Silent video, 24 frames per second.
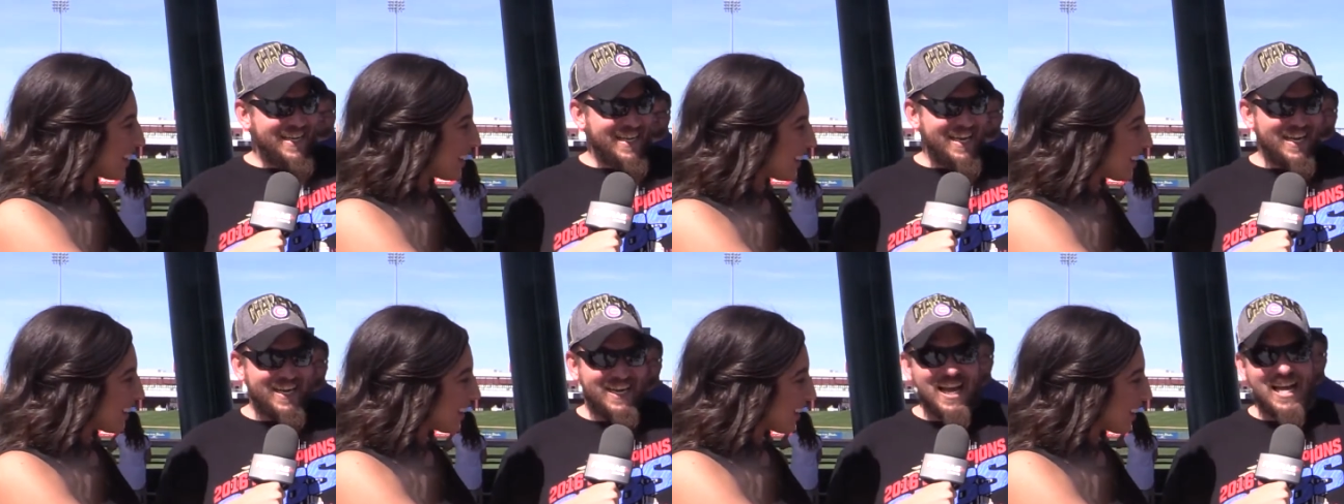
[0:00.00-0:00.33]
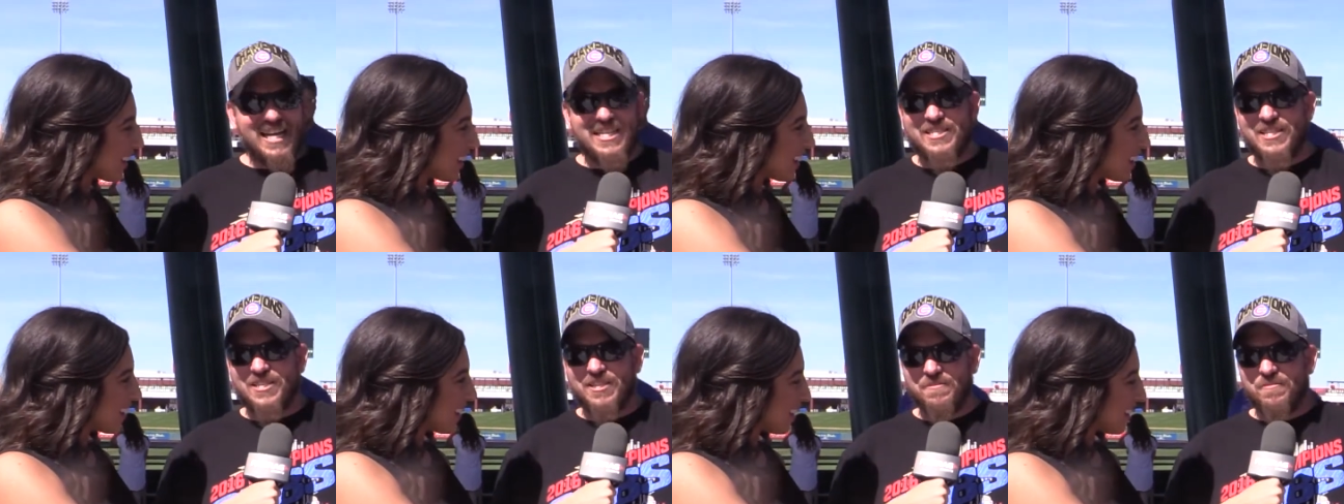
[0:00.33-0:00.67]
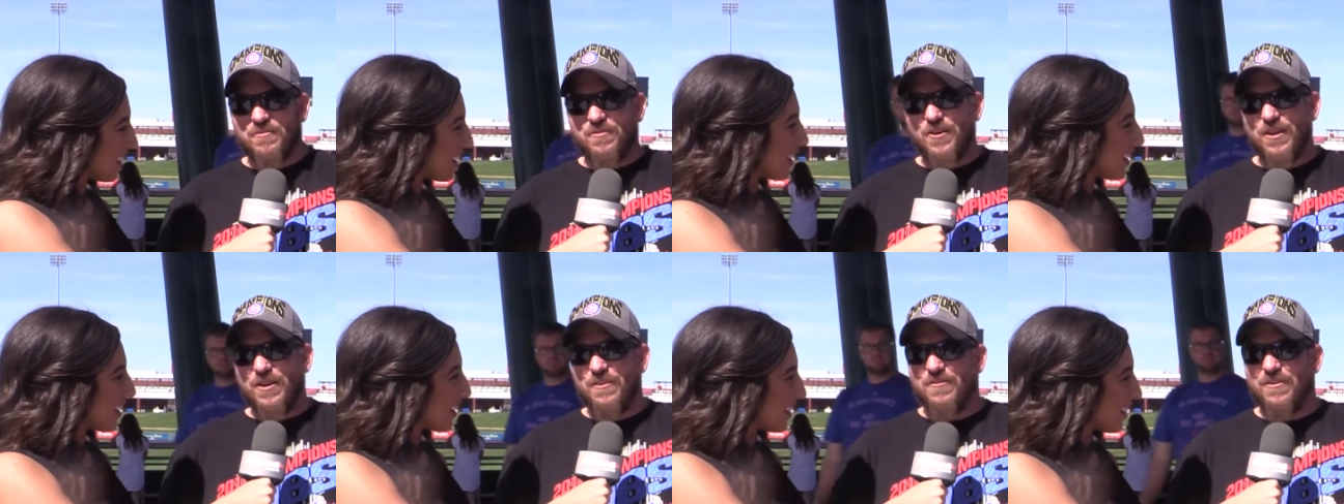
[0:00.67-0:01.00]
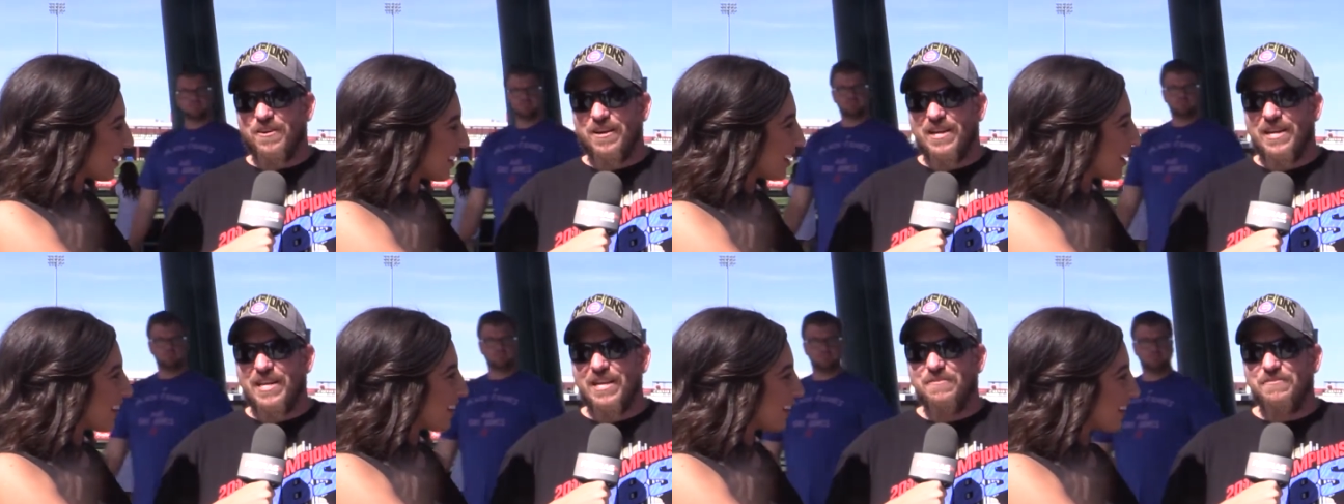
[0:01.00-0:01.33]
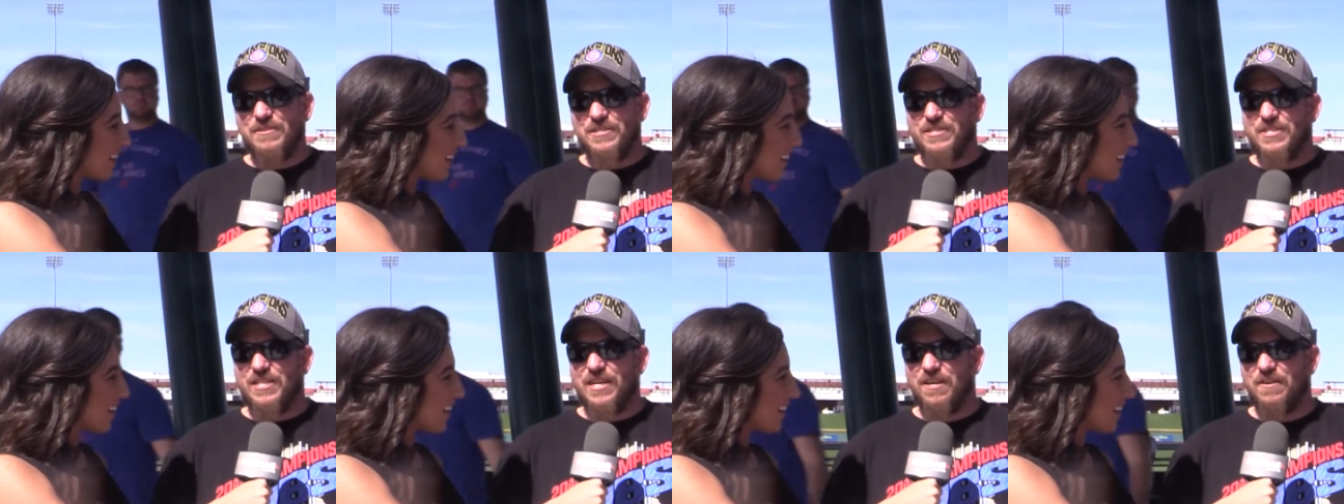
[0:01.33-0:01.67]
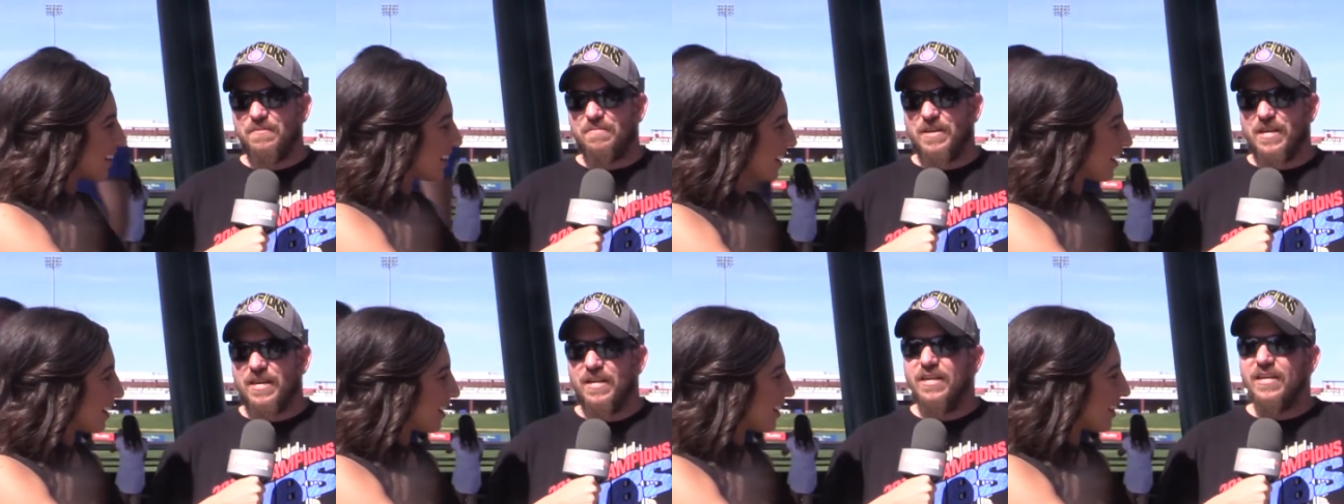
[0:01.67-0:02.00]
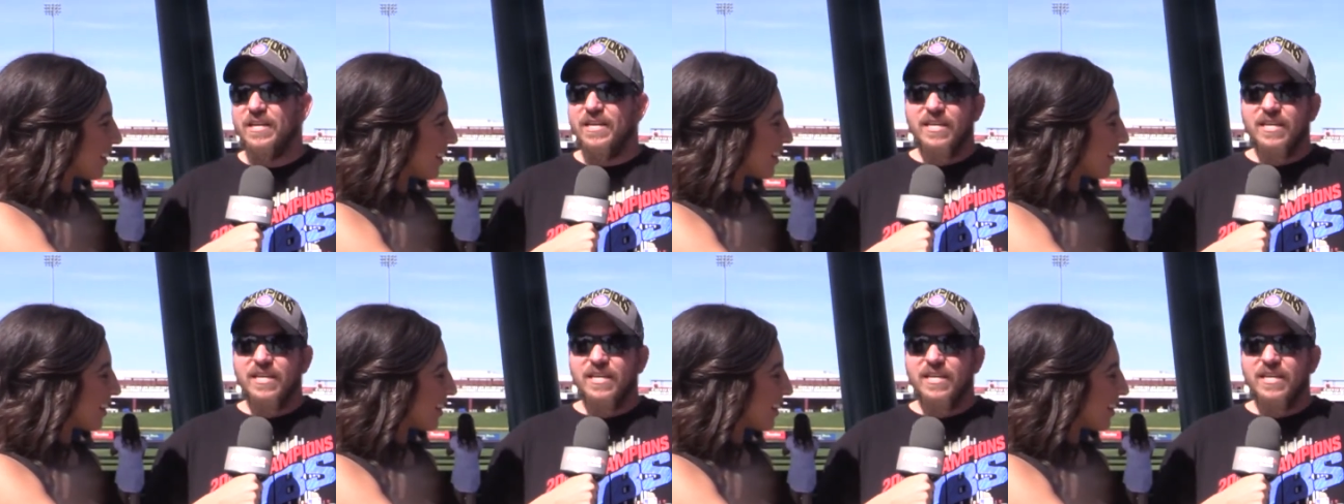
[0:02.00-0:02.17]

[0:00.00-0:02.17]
it got to the point where he was telling me,